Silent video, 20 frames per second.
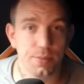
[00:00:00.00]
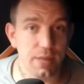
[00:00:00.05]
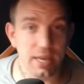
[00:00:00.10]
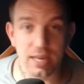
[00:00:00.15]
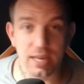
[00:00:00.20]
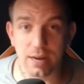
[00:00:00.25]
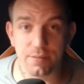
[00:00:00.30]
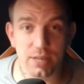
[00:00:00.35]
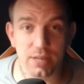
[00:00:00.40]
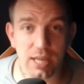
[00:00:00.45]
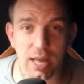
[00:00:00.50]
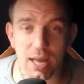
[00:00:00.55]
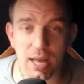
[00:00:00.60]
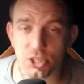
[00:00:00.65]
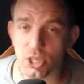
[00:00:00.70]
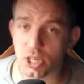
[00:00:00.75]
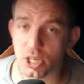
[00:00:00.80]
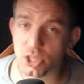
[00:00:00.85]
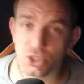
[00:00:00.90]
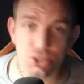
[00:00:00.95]
There you have it,
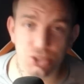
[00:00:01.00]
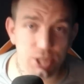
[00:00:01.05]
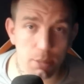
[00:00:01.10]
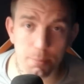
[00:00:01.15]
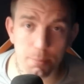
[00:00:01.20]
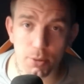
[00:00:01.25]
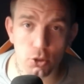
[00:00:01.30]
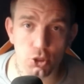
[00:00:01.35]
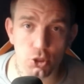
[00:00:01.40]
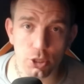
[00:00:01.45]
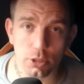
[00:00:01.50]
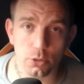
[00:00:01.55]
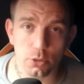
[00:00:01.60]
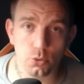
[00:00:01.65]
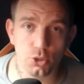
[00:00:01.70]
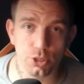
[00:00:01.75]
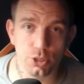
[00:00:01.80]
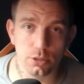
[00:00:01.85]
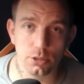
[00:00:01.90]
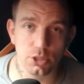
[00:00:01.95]
guys. Simple
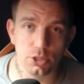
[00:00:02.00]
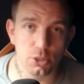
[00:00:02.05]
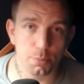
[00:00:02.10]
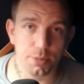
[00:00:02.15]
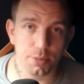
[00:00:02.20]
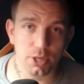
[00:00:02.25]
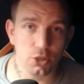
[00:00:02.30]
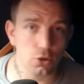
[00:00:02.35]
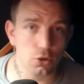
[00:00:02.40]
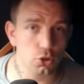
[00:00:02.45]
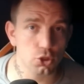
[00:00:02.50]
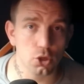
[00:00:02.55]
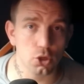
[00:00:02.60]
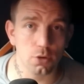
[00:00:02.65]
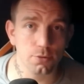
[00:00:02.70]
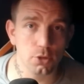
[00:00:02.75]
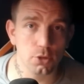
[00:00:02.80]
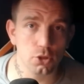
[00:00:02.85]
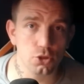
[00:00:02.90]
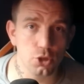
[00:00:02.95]
solution to bring your
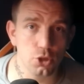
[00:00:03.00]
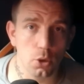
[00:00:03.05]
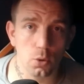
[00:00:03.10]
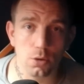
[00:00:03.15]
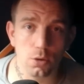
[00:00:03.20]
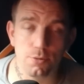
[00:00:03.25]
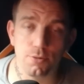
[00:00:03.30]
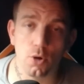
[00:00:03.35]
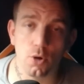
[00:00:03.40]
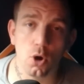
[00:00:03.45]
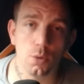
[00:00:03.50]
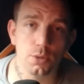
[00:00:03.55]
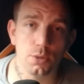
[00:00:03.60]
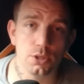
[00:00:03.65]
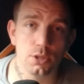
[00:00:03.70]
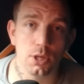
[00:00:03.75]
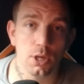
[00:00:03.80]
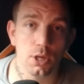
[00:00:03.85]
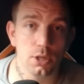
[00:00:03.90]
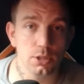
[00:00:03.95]
SCUF controller
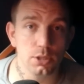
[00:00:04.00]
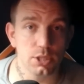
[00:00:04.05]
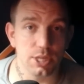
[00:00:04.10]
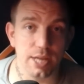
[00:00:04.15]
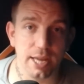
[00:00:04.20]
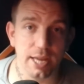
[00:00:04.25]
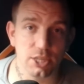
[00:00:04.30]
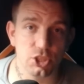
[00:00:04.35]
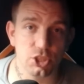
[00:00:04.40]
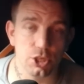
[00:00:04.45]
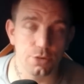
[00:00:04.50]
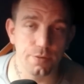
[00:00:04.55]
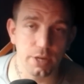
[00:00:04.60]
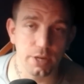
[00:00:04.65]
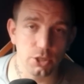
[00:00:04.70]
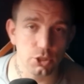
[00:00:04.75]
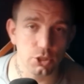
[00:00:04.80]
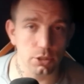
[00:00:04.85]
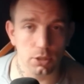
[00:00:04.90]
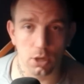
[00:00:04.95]
forward to next
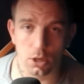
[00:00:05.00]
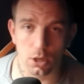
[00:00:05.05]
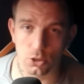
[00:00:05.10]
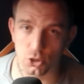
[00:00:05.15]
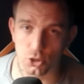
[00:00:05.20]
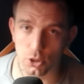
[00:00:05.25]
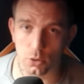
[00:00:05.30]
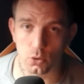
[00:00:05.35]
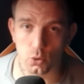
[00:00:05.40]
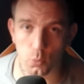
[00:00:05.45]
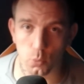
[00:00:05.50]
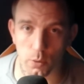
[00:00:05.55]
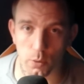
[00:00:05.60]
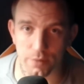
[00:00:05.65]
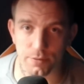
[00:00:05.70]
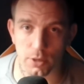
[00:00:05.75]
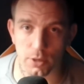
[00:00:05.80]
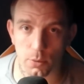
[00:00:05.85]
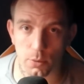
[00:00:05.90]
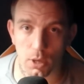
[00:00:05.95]
generation consoles
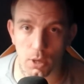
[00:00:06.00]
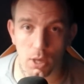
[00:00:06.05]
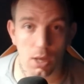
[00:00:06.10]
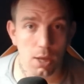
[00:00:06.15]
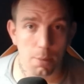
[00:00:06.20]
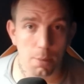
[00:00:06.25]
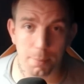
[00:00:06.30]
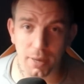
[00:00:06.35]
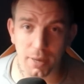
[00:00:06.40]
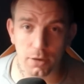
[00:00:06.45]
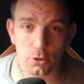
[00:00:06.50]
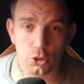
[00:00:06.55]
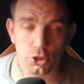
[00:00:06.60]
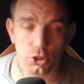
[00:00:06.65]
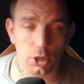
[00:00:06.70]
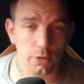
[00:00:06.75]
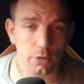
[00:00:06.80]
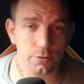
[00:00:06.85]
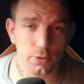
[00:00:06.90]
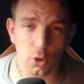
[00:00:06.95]
with you.
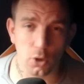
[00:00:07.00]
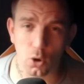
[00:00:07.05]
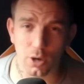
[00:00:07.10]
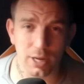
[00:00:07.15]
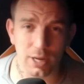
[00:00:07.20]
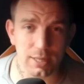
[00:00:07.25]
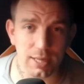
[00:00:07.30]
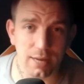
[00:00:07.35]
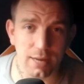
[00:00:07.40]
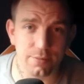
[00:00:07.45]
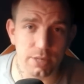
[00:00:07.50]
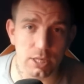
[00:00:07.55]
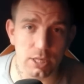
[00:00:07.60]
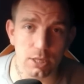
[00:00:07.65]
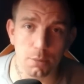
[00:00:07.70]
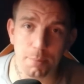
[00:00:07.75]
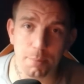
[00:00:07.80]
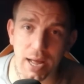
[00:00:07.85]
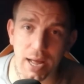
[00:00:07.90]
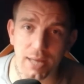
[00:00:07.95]
Microsoft already have it
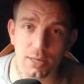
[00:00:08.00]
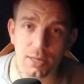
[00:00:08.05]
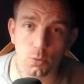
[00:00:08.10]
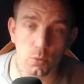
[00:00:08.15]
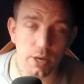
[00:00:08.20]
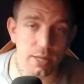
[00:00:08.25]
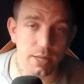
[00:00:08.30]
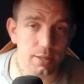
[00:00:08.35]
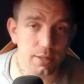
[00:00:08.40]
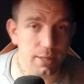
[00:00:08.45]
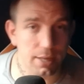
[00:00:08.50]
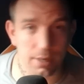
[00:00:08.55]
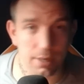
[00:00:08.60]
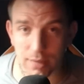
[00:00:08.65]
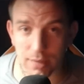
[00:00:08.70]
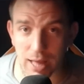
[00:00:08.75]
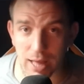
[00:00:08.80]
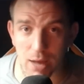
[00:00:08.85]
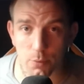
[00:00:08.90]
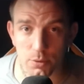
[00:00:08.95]
in the bag where they're
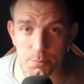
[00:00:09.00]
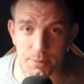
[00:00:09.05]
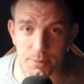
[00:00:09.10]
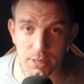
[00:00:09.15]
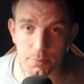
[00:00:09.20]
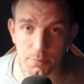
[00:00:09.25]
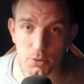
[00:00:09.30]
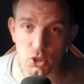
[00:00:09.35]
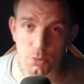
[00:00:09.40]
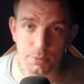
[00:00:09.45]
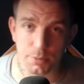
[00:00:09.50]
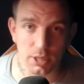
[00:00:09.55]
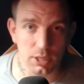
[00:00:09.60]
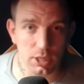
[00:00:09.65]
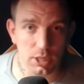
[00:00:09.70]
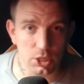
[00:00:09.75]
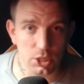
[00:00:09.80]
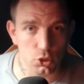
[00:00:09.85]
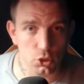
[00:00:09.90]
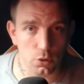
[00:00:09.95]
allowing people to
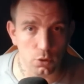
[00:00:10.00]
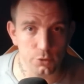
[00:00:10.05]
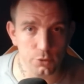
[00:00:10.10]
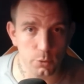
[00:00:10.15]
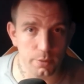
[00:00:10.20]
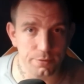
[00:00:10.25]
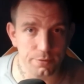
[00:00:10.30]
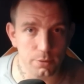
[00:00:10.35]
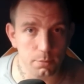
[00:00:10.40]
bring their SCUFs